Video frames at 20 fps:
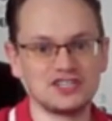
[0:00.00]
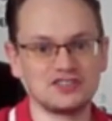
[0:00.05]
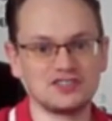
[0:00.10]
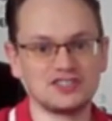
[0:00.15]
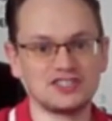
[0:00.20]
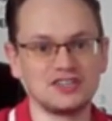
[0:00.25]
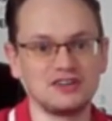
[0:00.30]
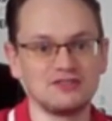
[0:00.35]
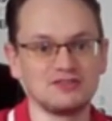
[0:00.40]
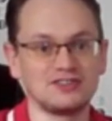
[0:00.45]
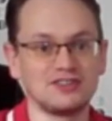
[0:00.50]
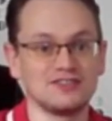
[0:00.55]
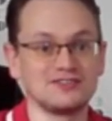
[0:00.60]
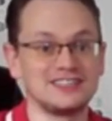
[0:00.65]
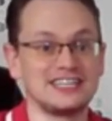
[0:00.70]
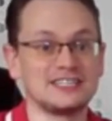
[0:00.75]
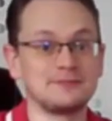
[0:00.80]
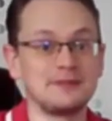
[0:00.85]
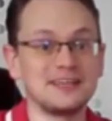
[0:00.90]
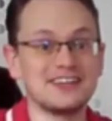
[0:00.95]
Song
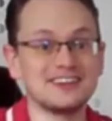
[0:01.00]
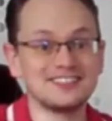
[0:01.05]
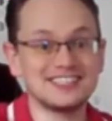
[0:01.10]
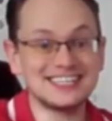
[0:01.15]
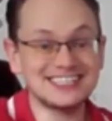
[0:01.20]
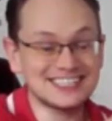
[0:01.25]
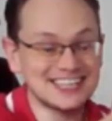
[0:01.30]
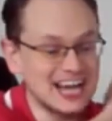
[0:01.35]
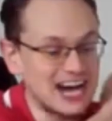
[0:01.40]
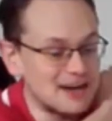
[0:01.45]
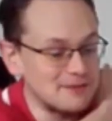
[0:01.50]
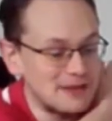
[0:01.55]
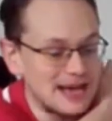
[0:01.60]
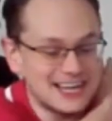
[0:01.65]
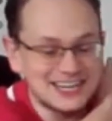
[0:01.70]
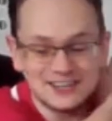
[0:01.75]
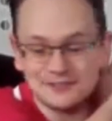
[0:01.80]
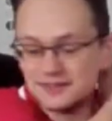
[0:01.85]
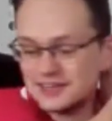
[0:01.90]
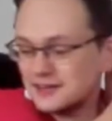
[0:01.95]
Contest because it's come
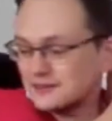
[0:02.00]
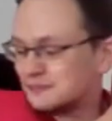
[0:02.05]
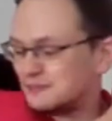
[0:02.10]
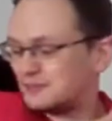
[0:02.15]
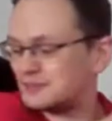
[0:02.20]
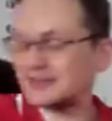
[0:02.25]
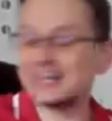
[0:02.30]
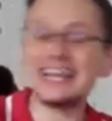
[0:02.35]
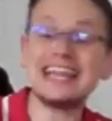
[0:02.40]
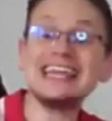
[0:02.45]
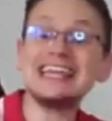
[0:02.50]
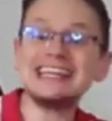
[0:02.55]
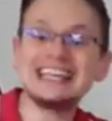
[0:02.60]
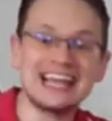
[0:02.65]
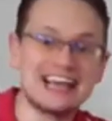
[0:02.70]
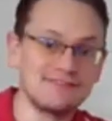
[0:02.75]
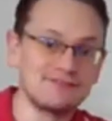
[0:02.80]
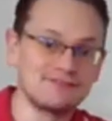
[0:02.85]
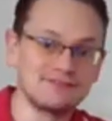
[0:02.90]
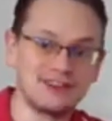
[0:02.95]
out of complete
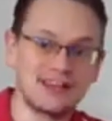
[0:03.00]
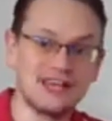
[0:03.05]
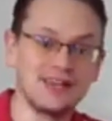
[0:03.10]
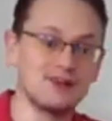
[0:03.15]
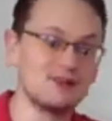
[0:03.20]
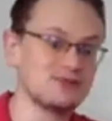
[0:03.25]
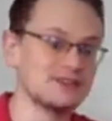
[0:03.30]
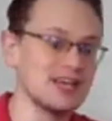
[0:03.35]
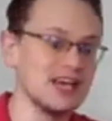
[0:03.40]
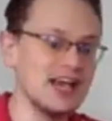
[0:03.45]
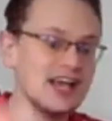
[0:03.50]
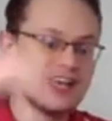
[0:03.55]
left field.